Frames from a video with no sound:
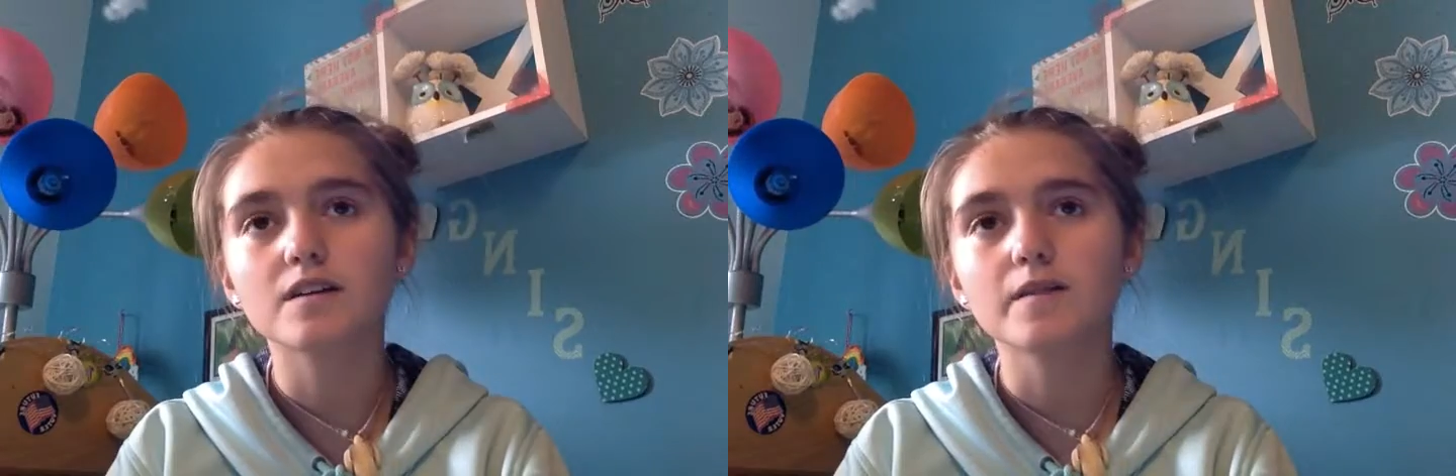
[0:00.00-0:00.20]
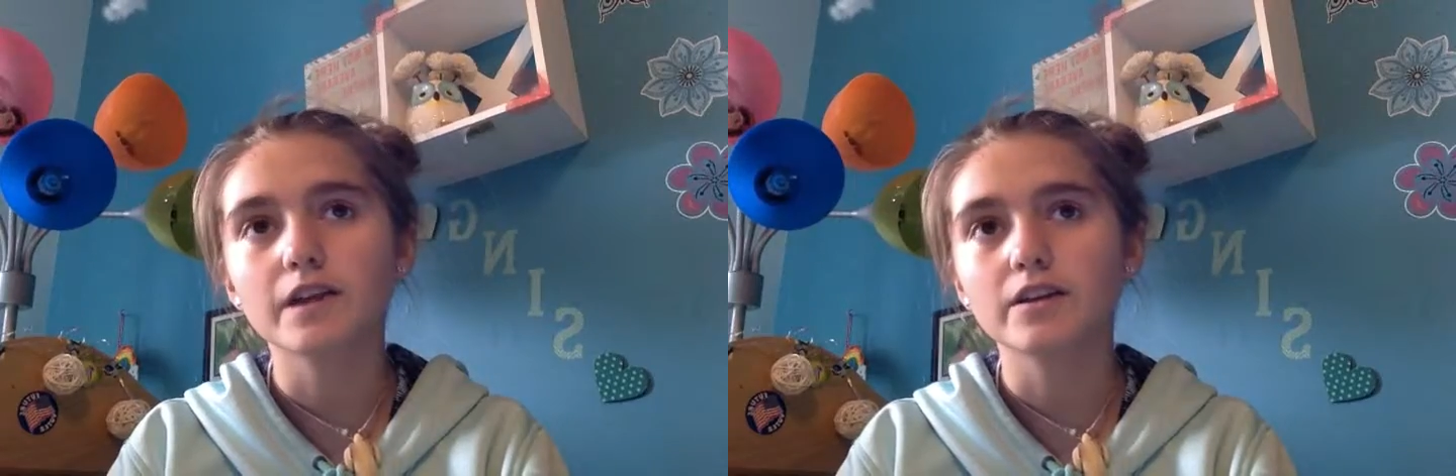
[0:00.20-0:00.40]

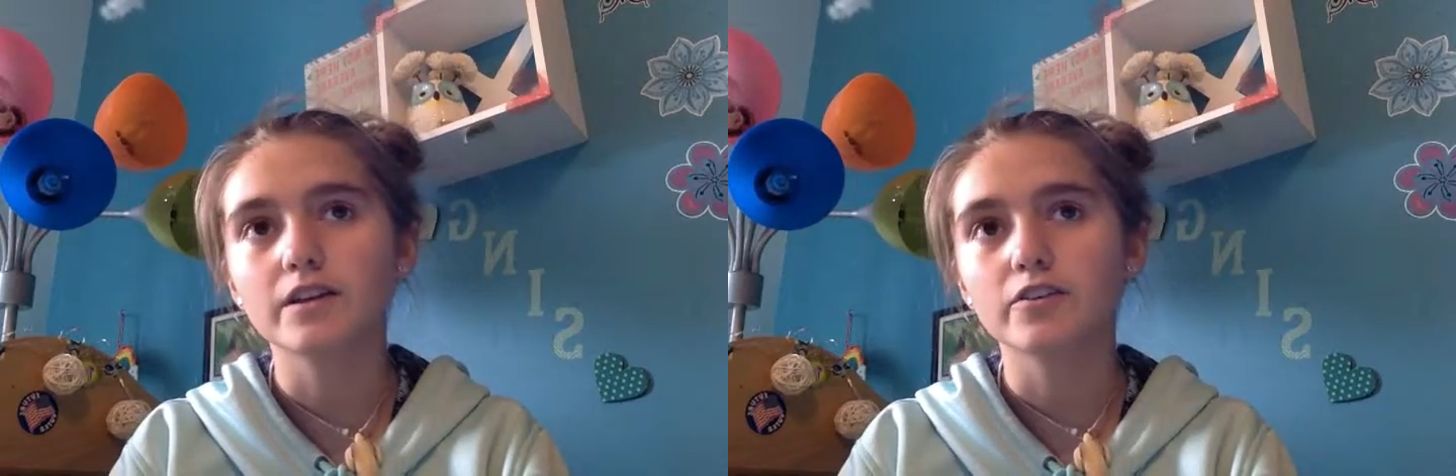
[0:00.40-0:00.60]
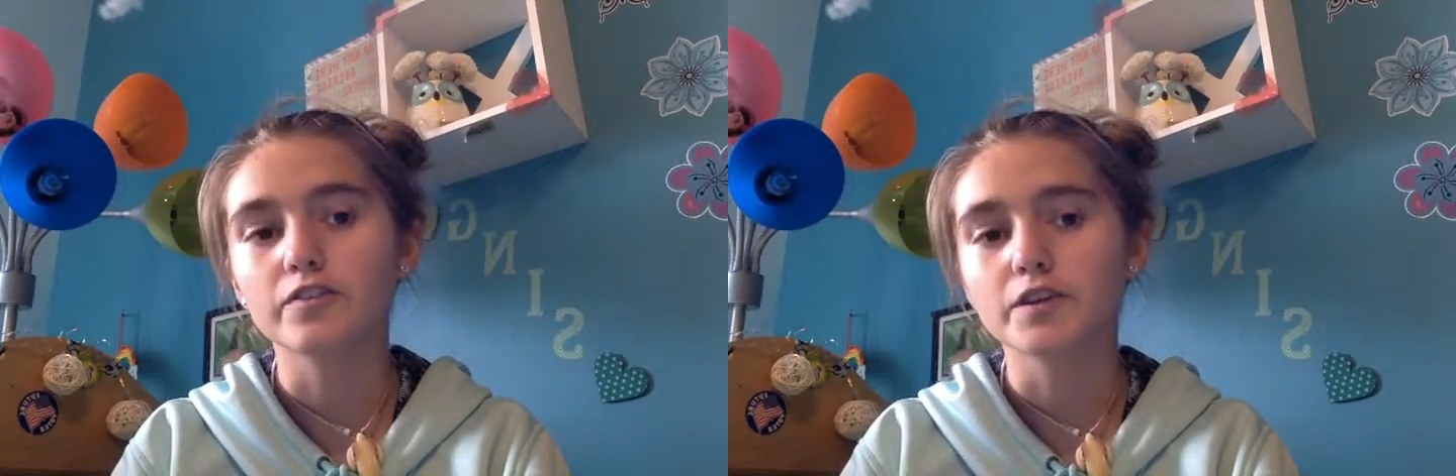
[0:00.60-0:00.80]
it
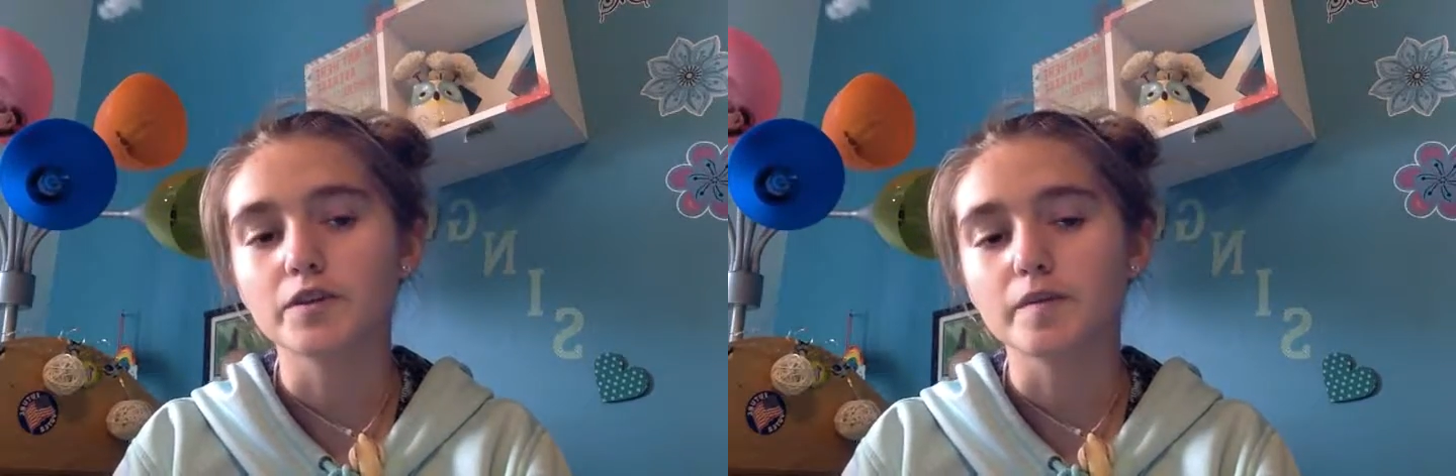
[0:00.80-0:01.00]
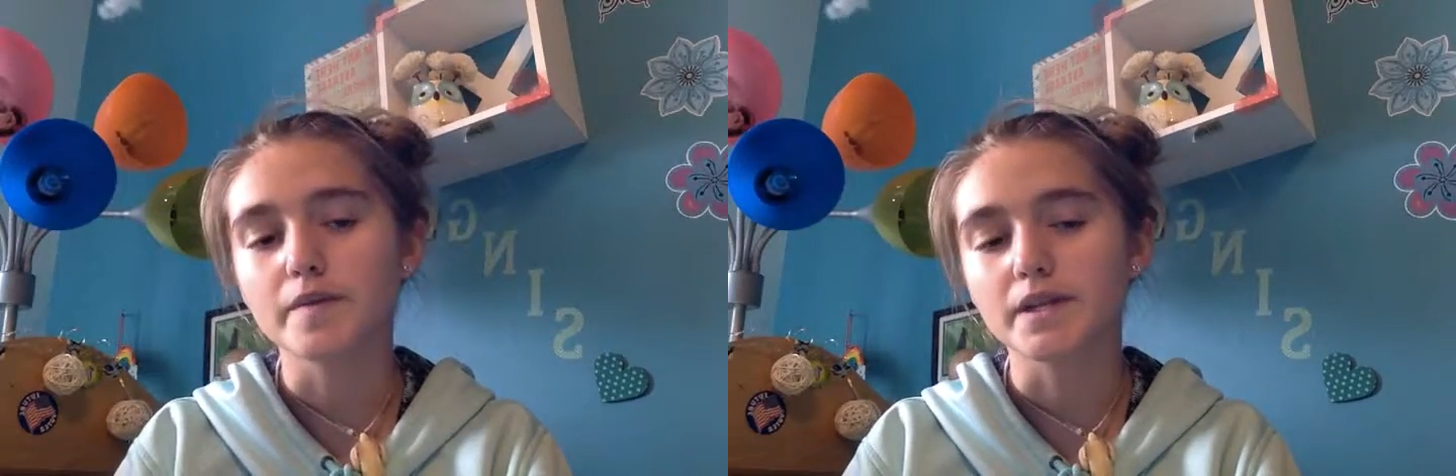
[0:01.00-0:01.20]
could
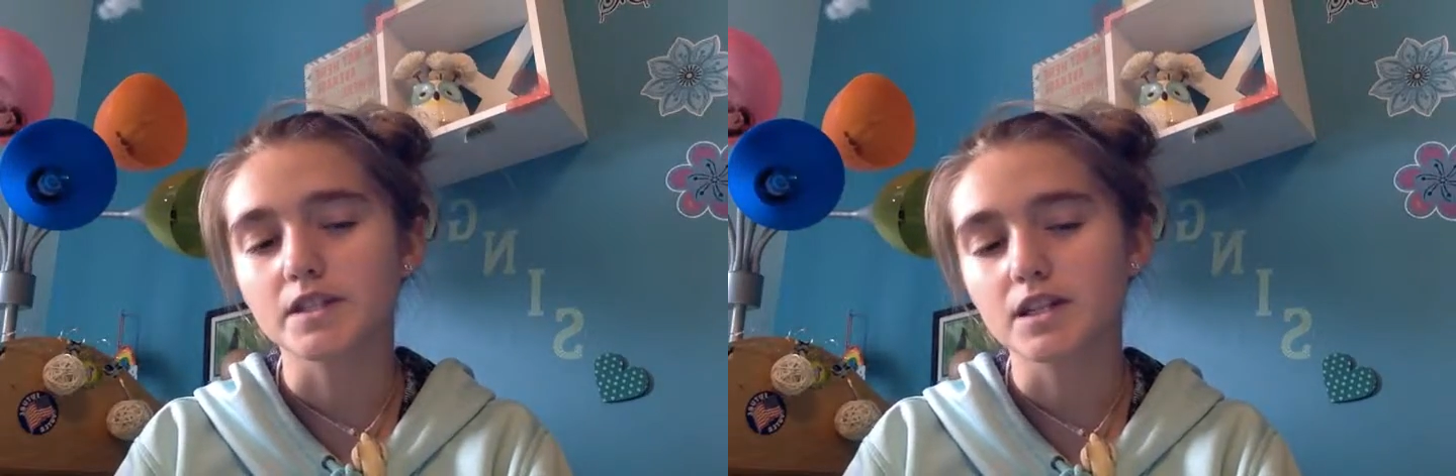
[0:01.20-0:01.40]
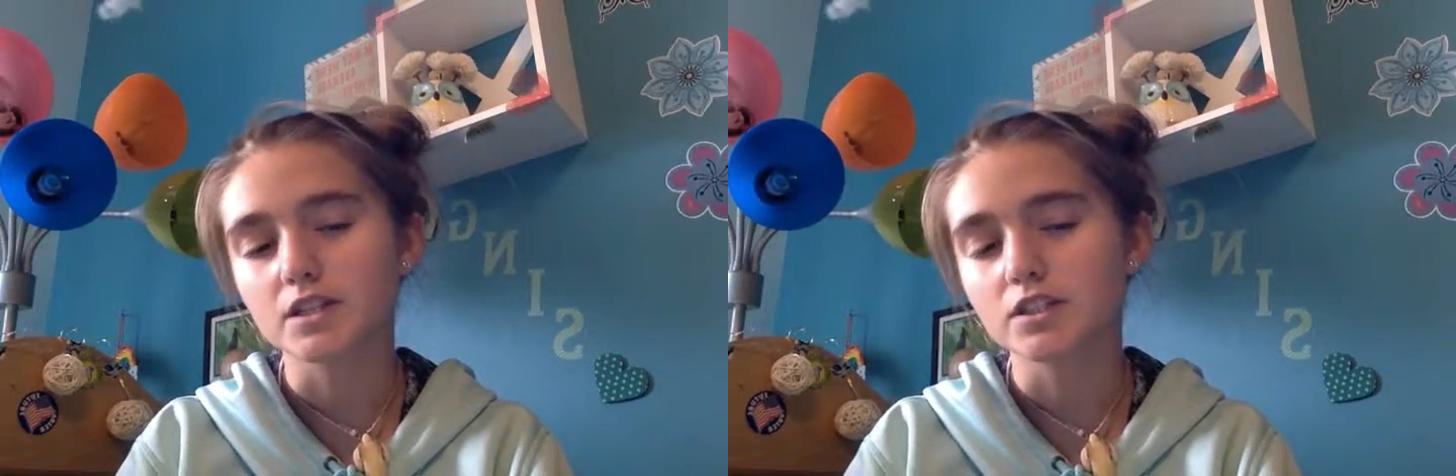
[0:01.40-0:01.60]
interfere with my
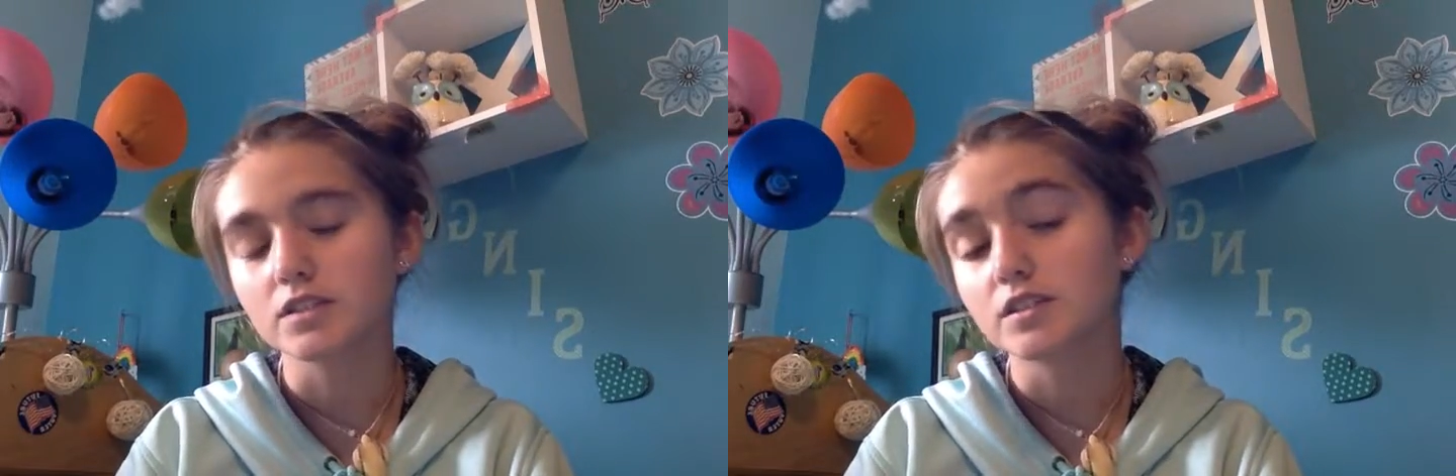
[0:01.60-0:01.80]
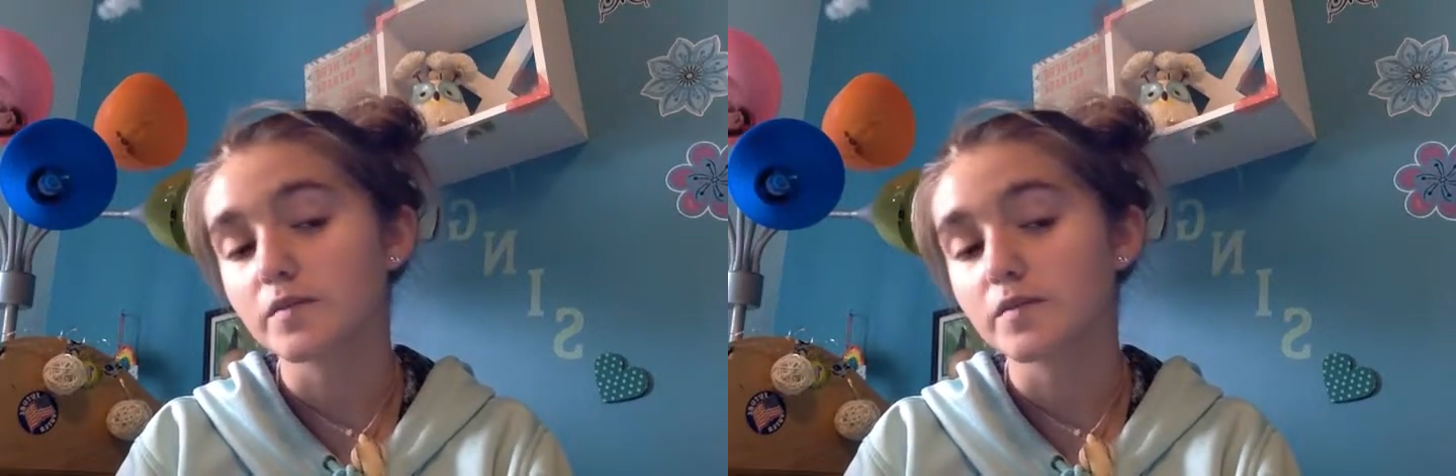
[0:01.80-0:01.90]
medicine, actually.